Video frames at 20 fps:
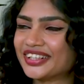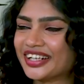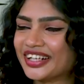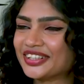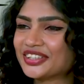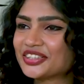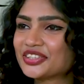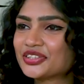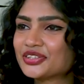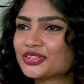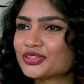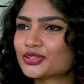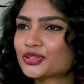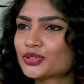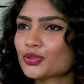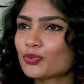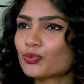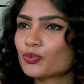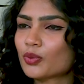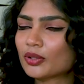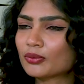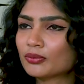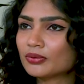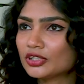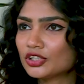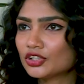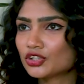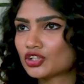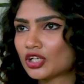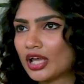right. Yeah. So what
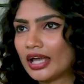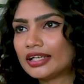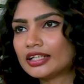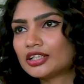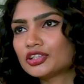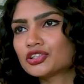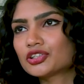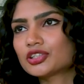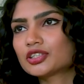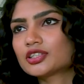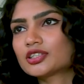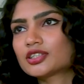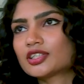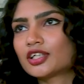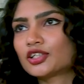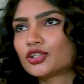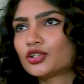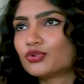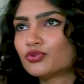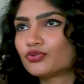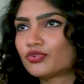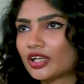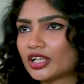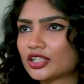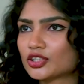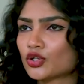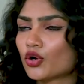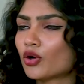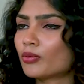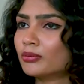were the challenges that you
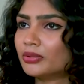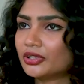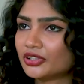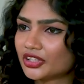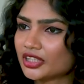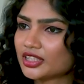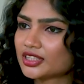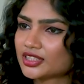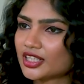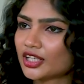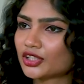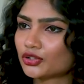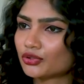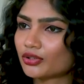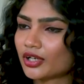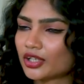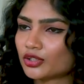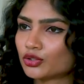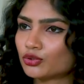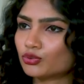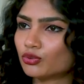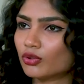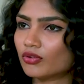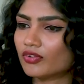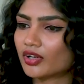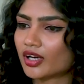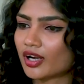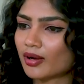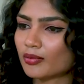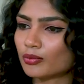faced or barriers that you had to
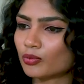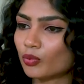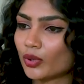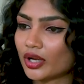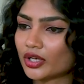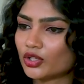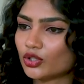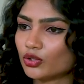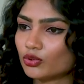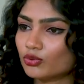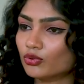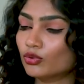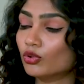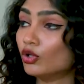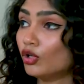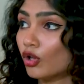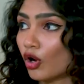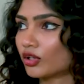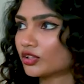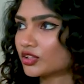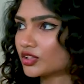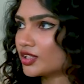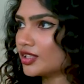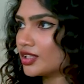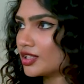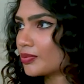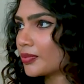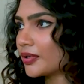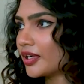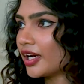overcome when you launched
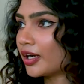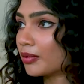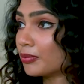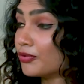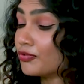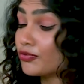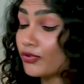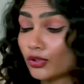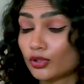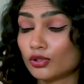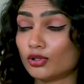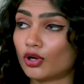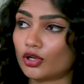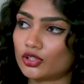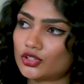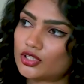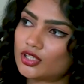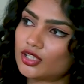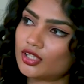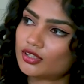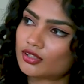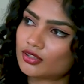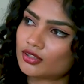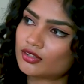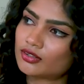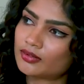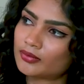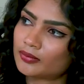this product, before you launched it?